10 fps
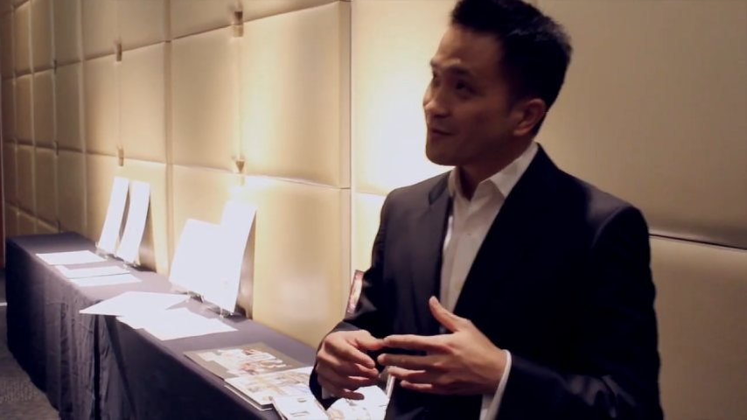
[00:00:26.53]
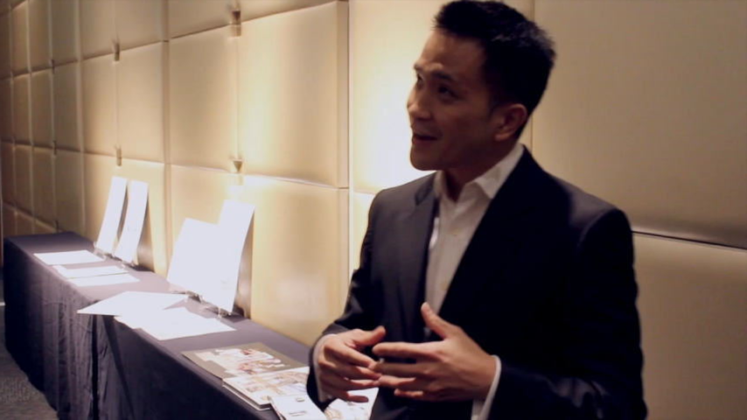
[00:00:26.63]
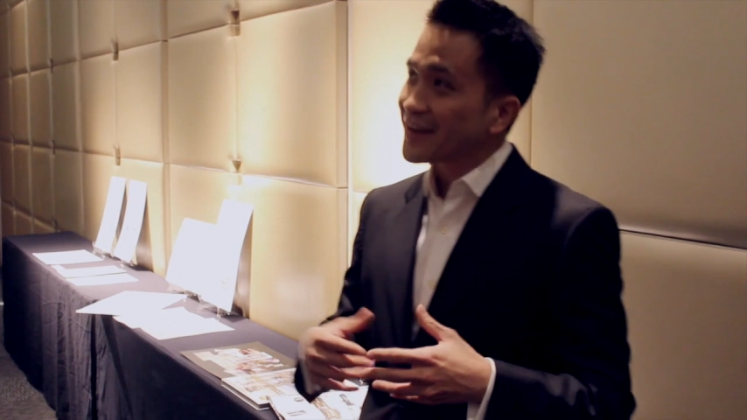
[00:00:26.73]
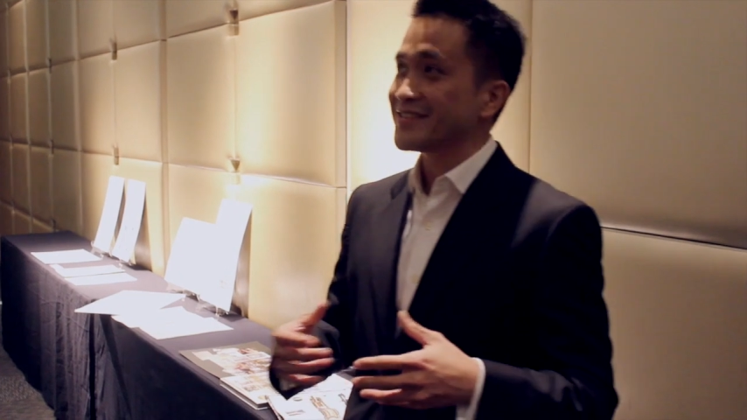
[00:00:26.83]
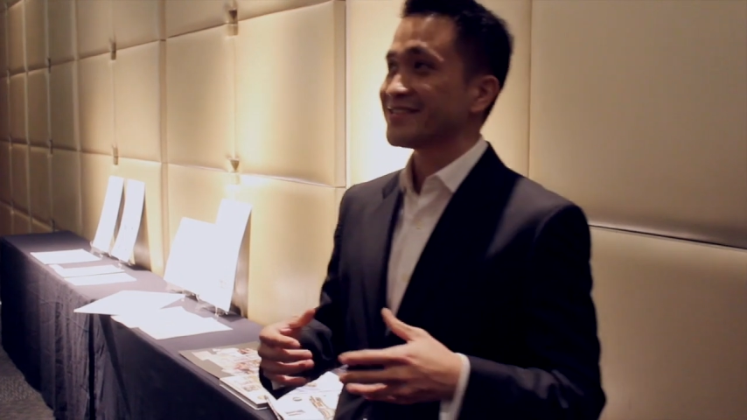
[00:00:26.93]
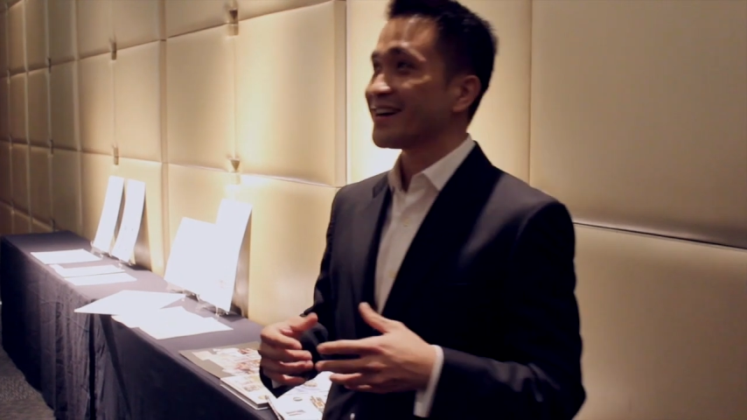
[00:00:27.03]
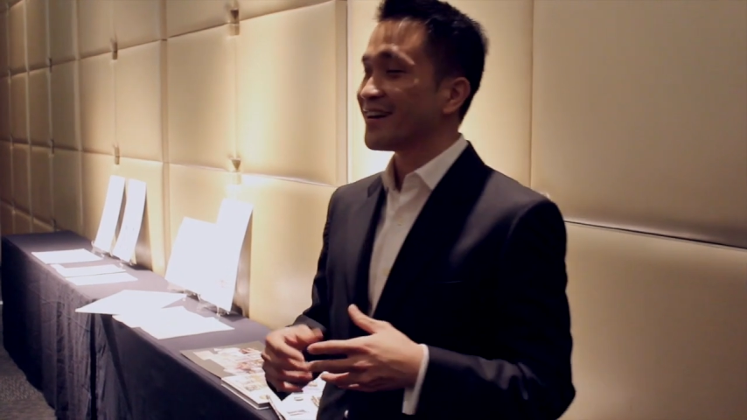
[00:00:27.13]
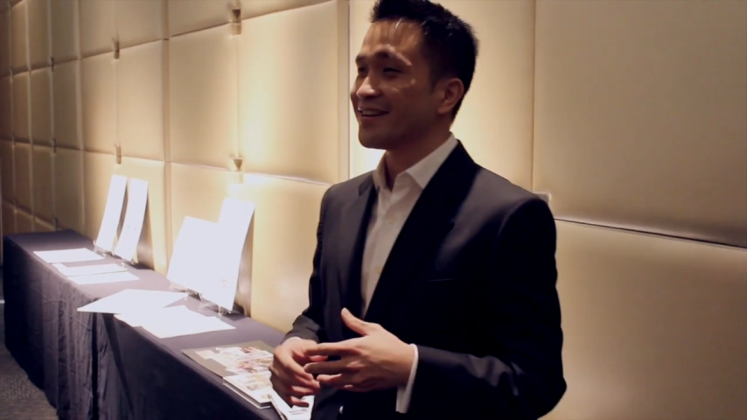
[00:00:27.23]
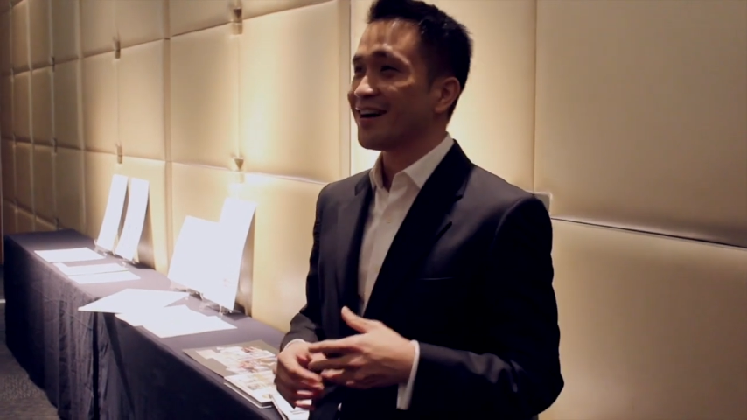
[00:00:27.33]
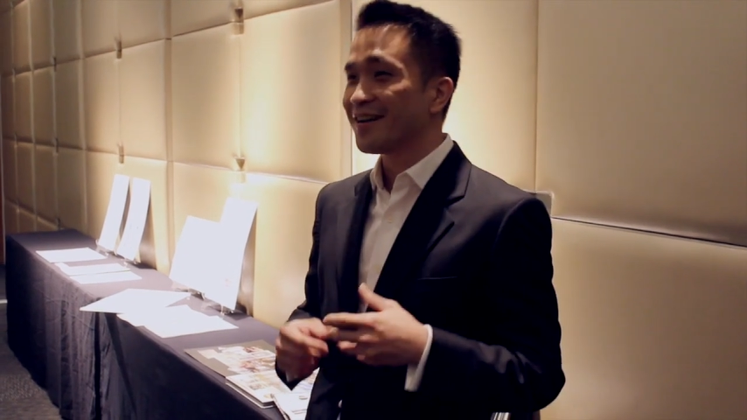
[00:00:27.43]
Right at the
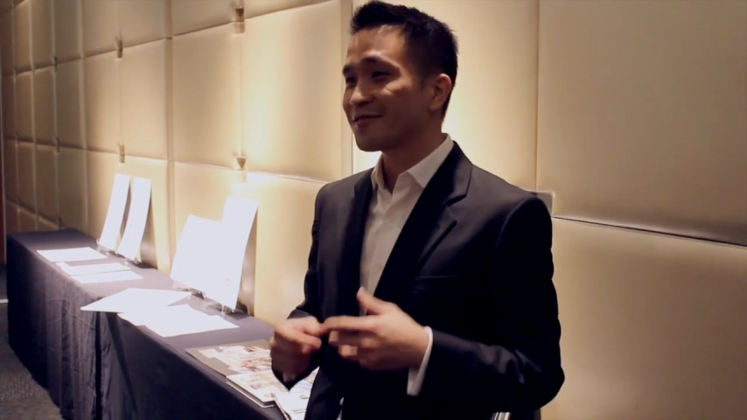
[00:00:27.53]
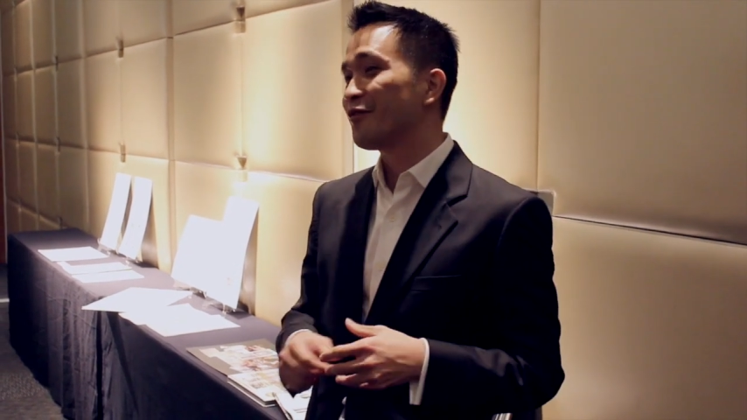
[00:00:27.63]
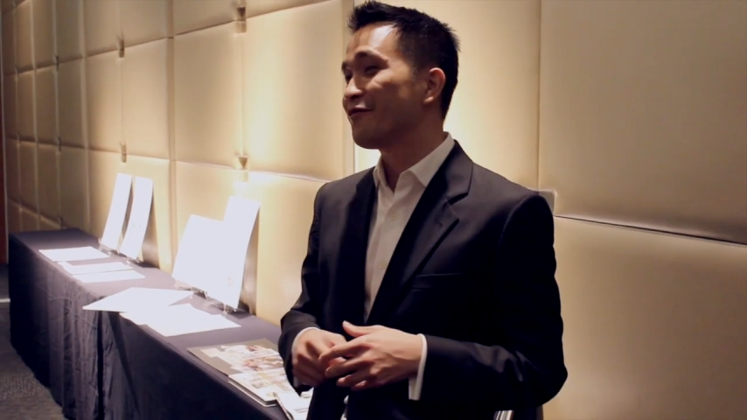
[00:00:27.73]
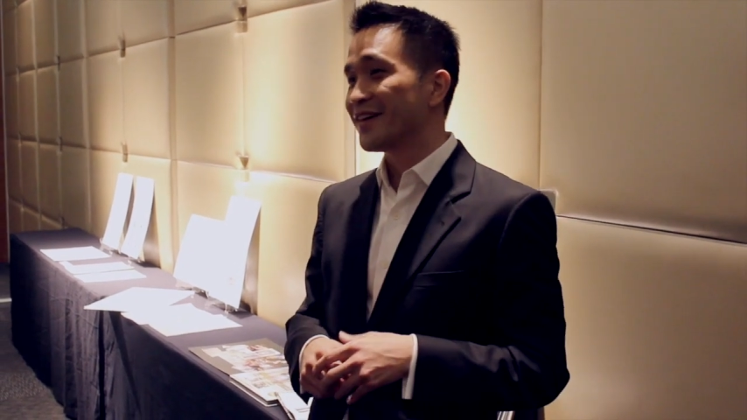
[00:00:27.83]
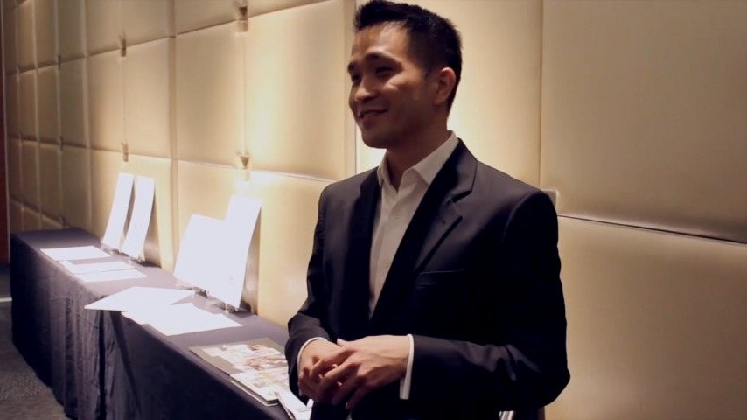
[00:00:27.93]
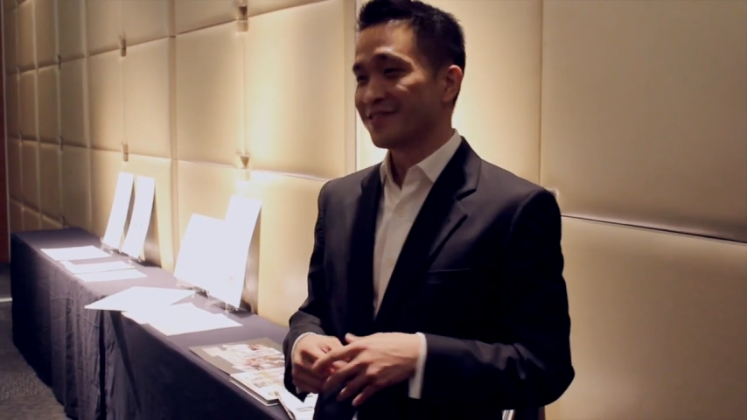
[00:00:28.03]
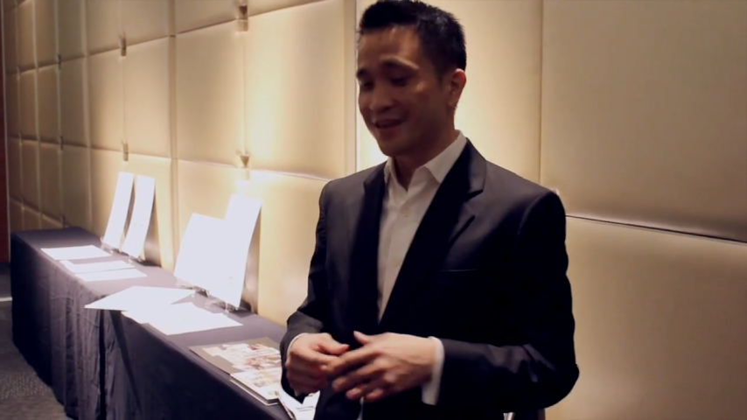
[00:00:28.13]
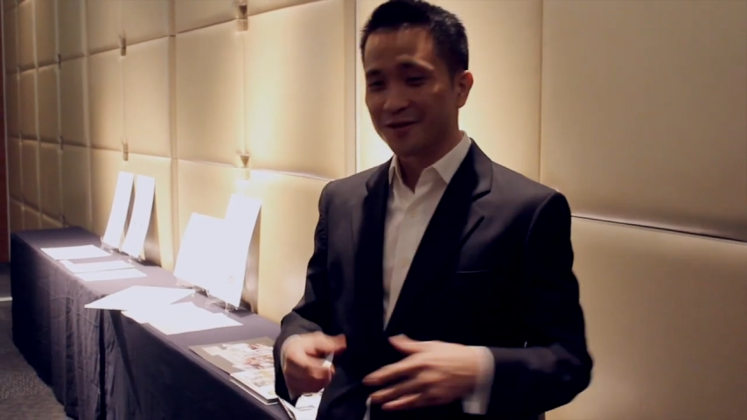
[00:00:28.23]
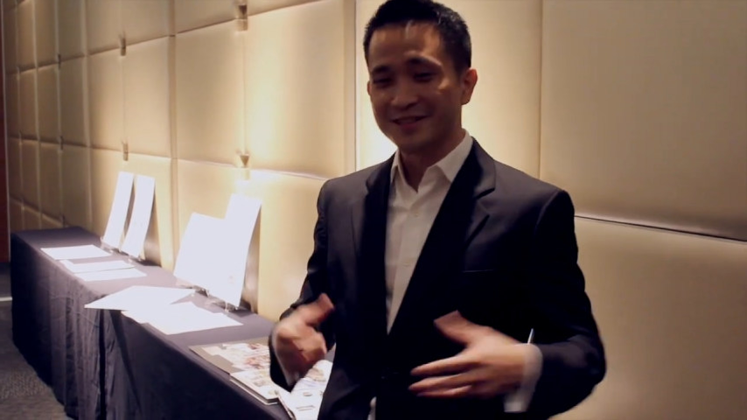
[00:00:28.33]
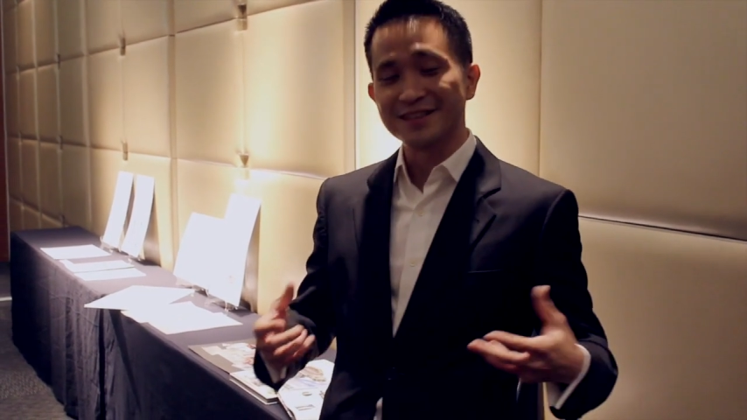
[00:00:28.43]
start, the hardcore fans
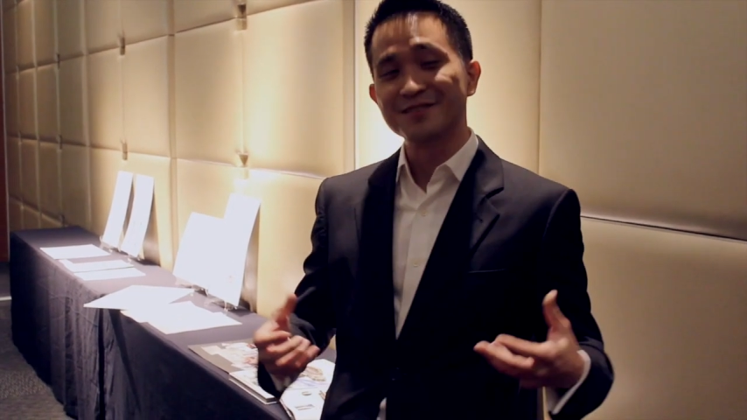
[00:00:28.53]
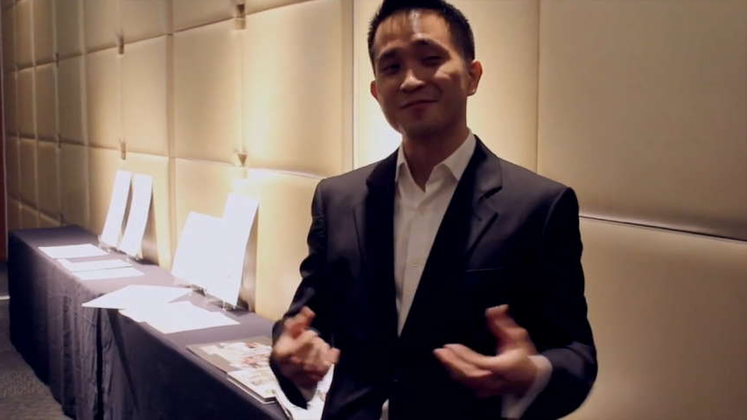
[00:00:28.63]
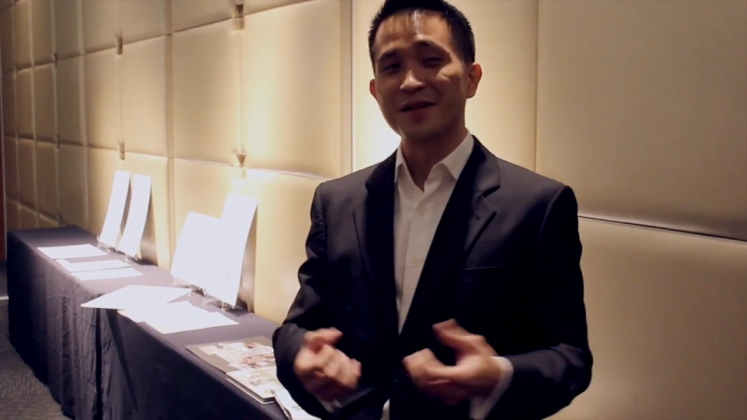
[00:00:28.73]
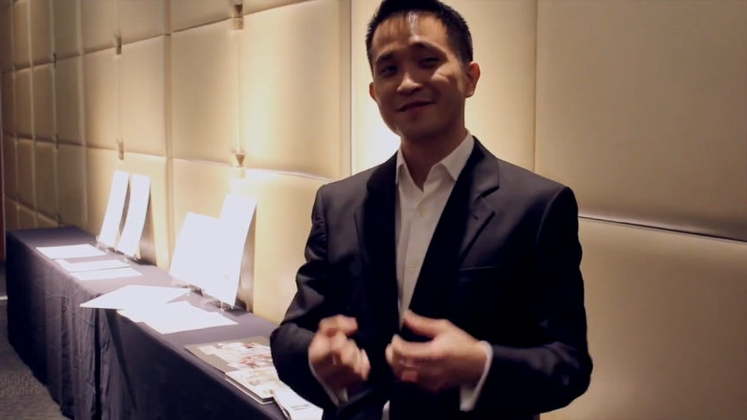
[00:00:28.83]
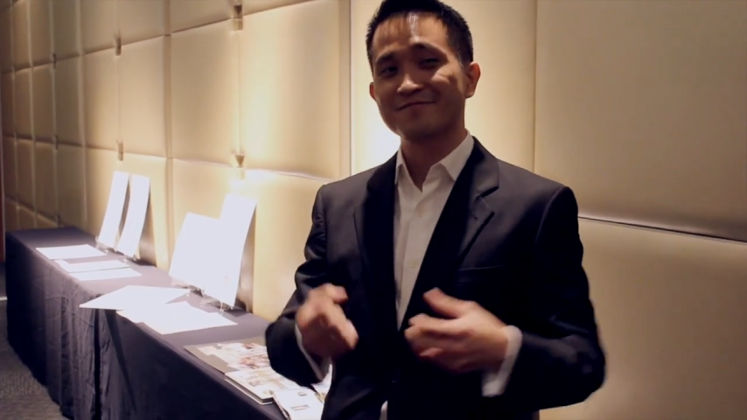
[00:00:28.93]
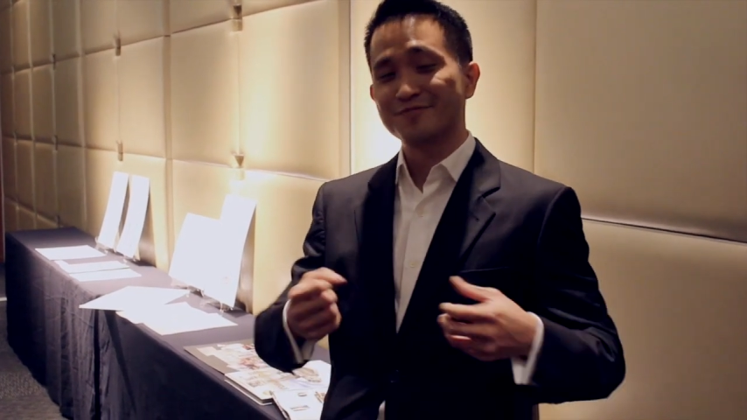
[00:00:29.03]
really wanted us to make